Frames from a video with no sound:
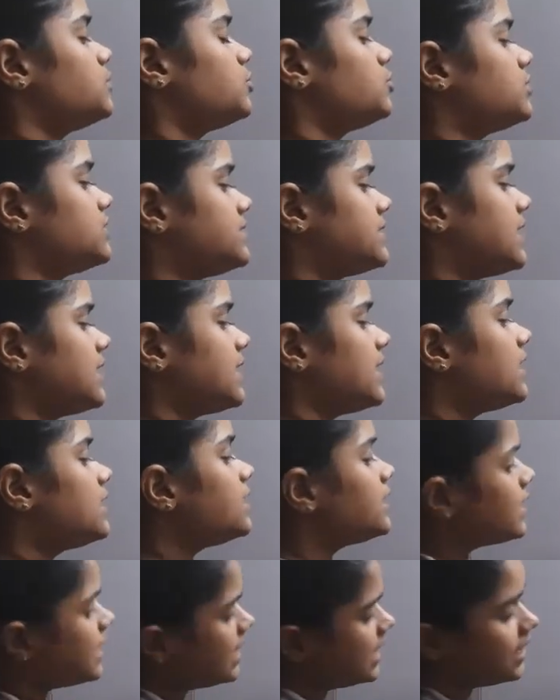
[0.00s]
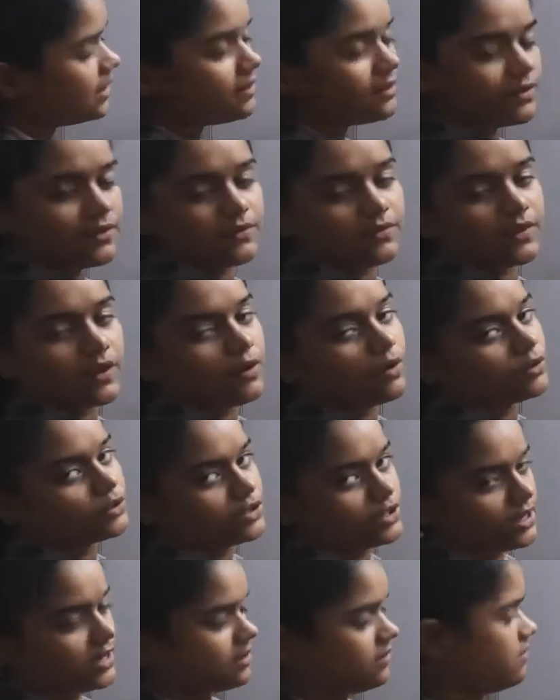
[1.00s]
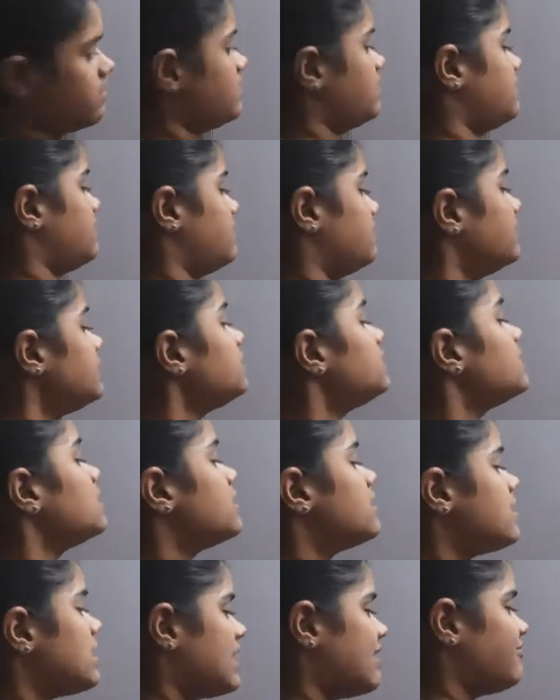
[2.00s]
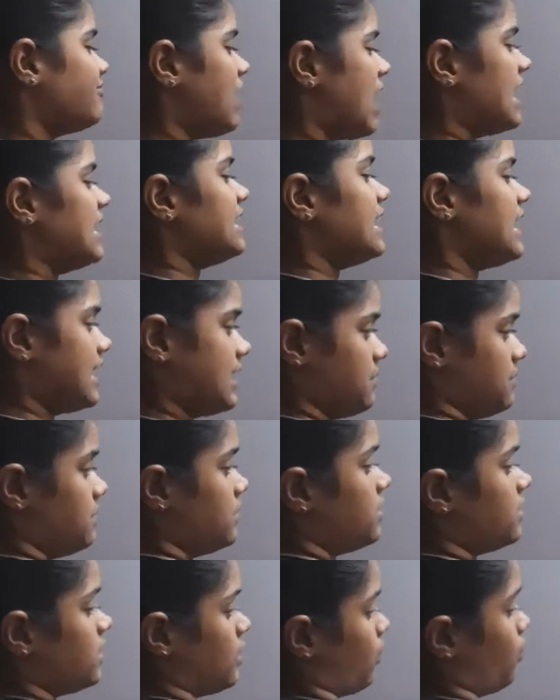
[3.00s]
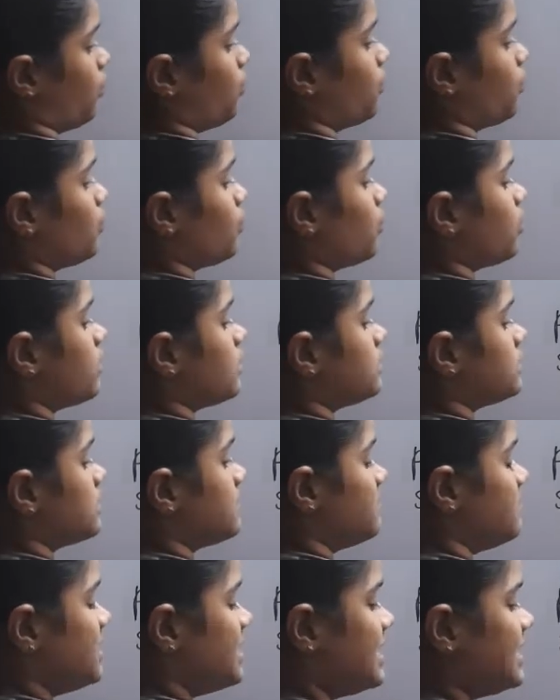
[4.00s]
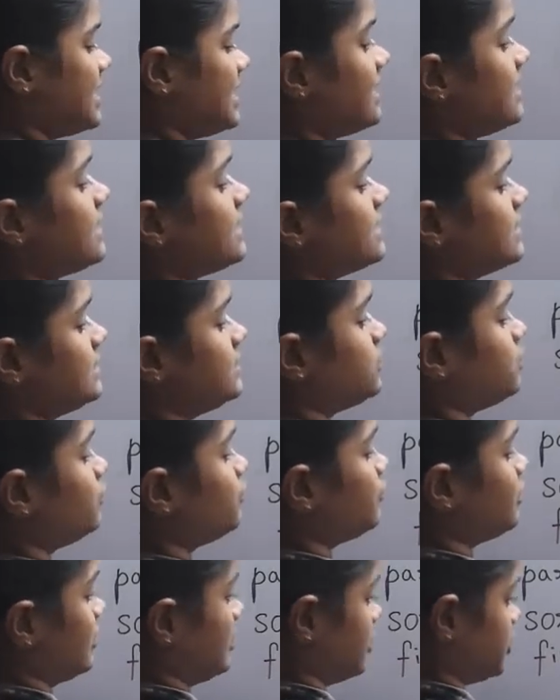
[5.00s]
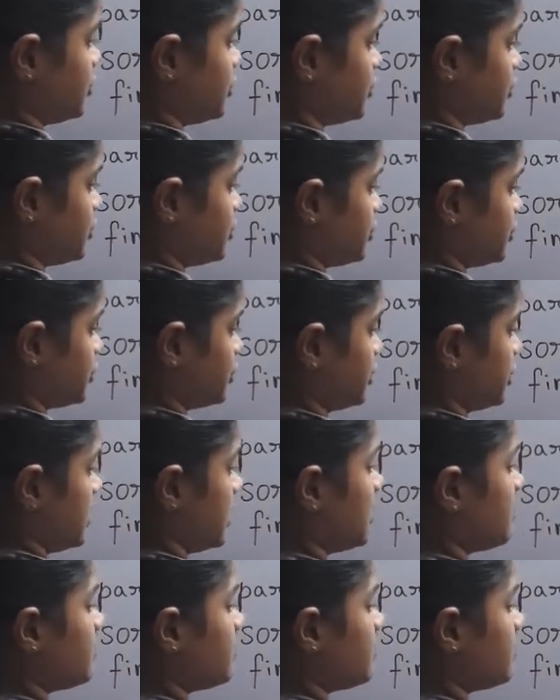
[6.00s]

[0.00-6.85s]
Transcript: this IR and we conjugate it with FIN. The meaning is to finish. Yeah.